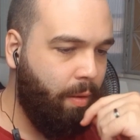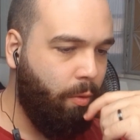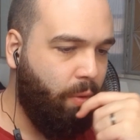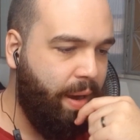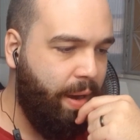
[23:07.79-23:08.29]

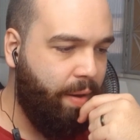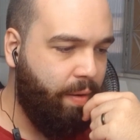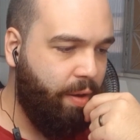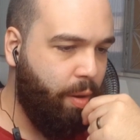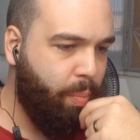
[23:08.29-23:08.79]

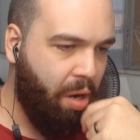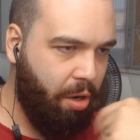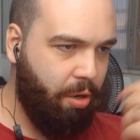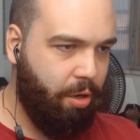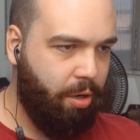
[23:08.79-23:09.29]
where your
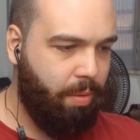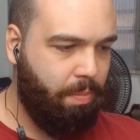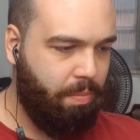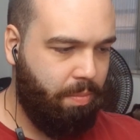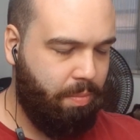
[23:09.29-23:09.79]
partner
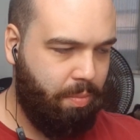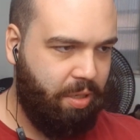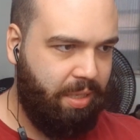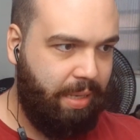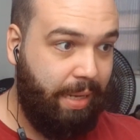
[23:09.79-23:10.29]

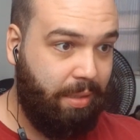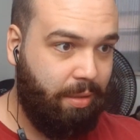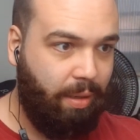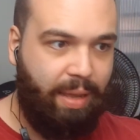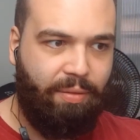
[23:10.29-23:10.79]
decides
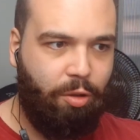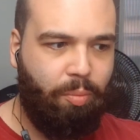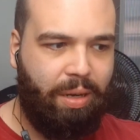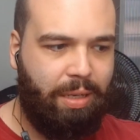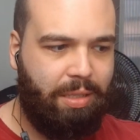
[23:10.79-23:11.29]
to leave you
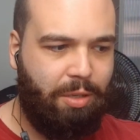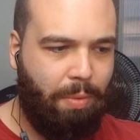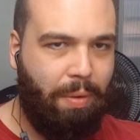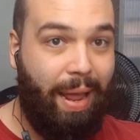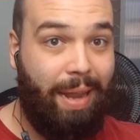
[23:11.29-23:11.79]
because you
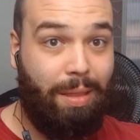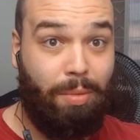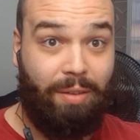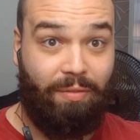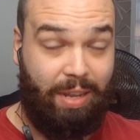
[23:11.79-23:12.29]
won't add them
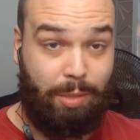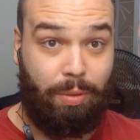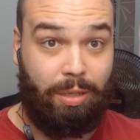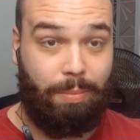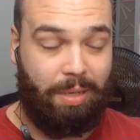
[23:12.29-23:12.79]
on
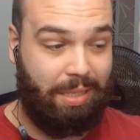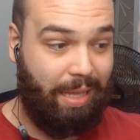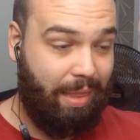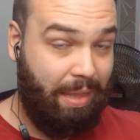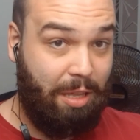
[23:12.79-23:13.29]
Facebook because
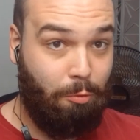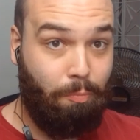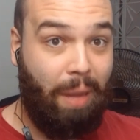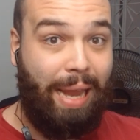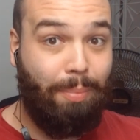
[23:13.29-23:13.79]
they think you
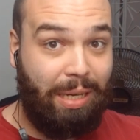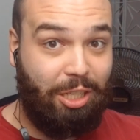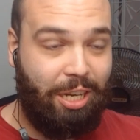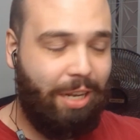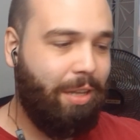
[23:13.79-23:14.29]
might be
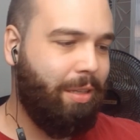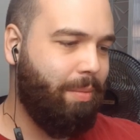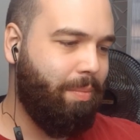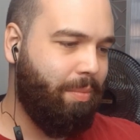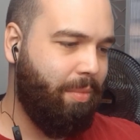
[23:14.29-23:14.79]
cheating on
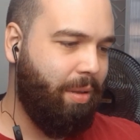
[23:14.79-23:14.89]
them,